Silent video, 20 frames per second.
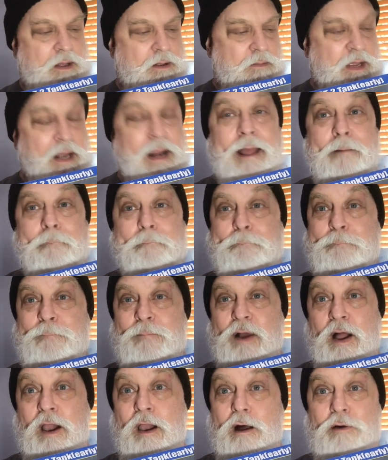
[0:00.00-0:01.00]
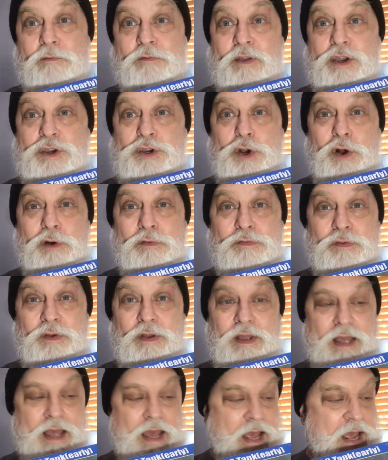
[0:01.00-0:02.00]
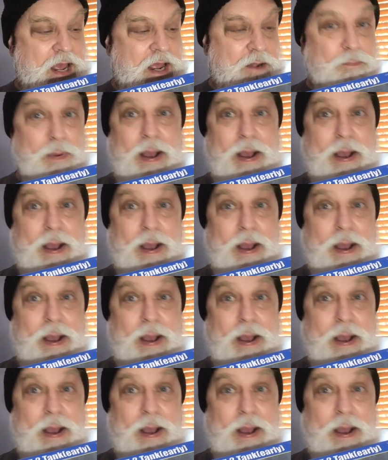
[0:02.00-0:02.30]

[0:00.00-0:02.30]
Anyhow, I'll finish it off and